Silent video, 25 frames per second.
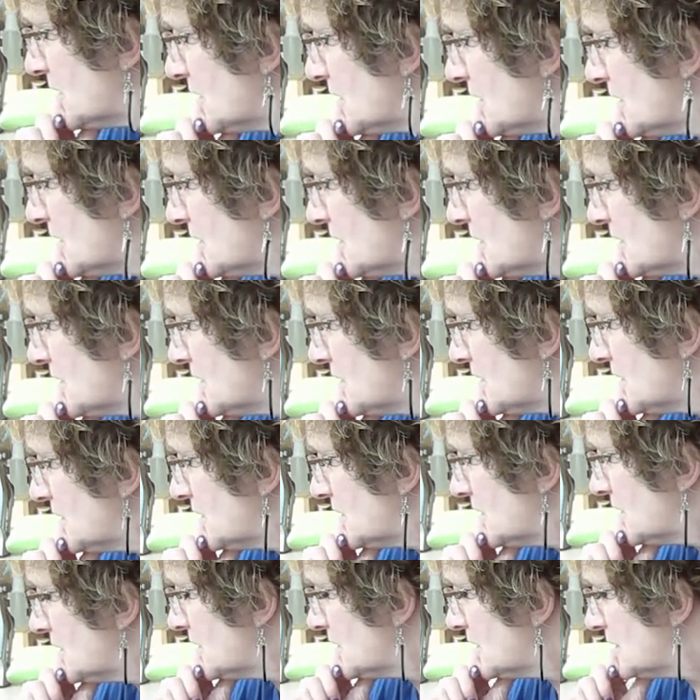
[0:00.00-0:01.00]
there.
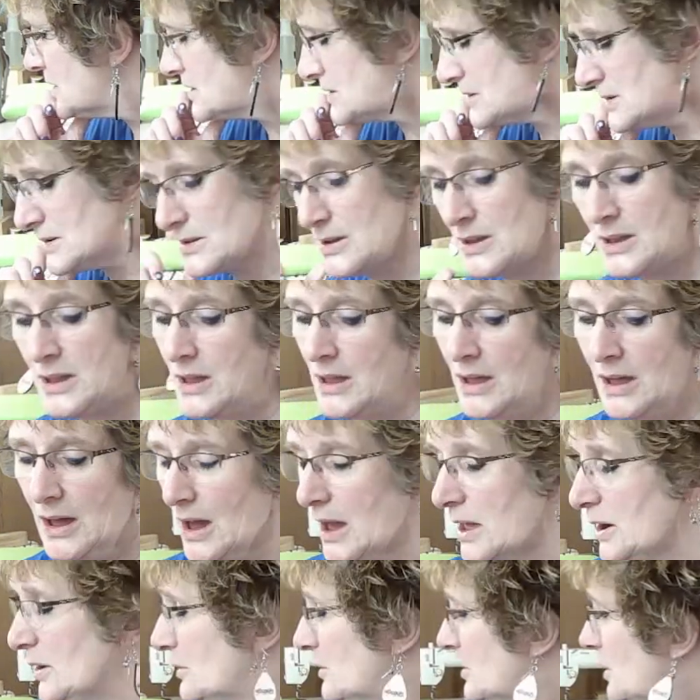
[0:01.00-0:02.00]

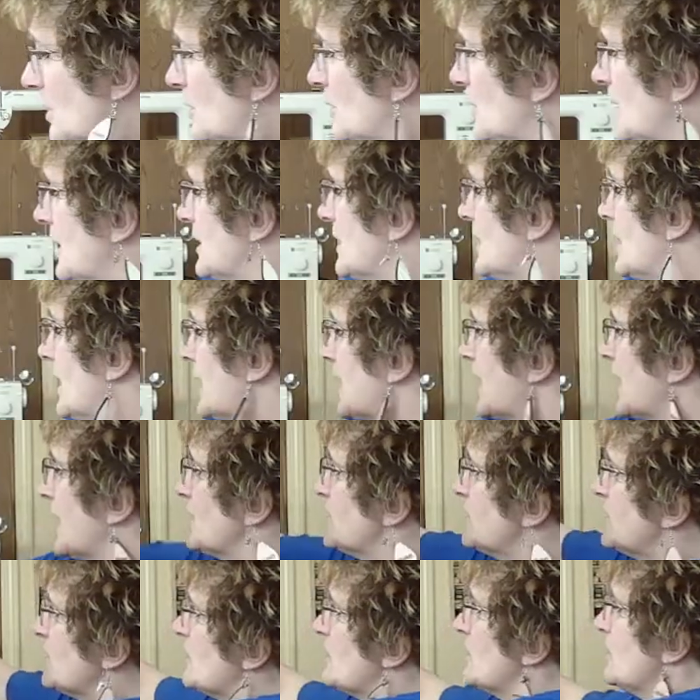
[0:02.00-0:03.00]
I don't know. I, I
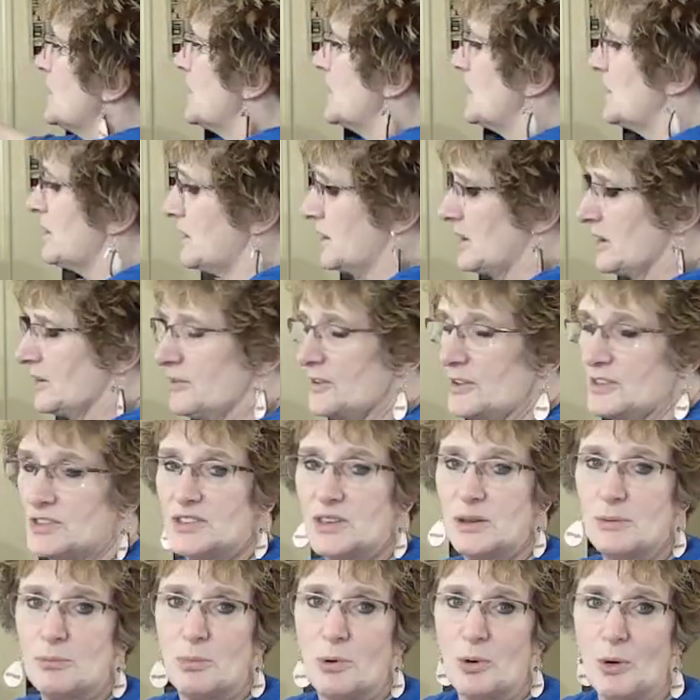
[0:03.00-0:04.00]
guess it, if
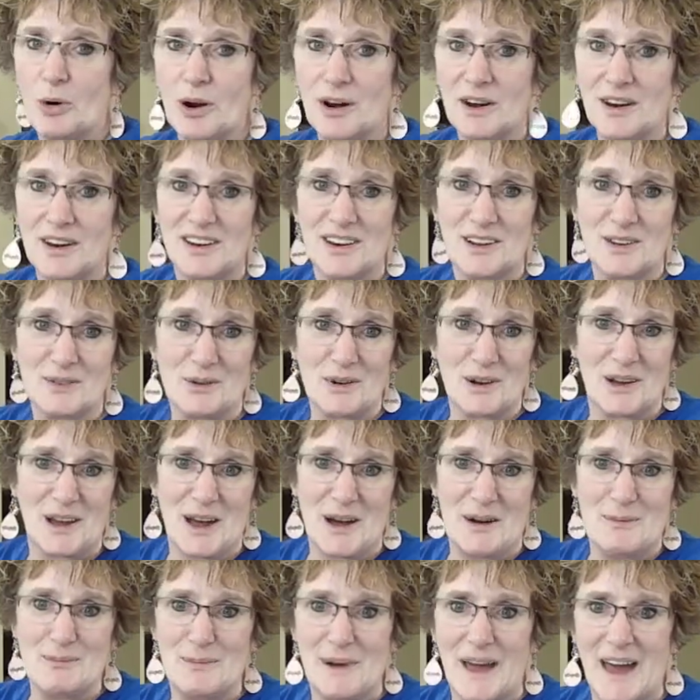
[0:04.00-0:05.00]
it's important, it will
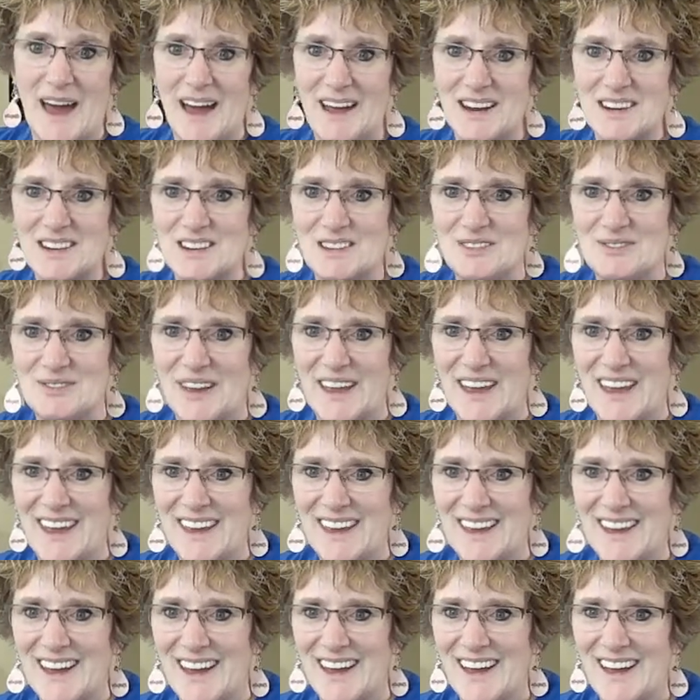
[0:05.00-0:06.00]
come back to me.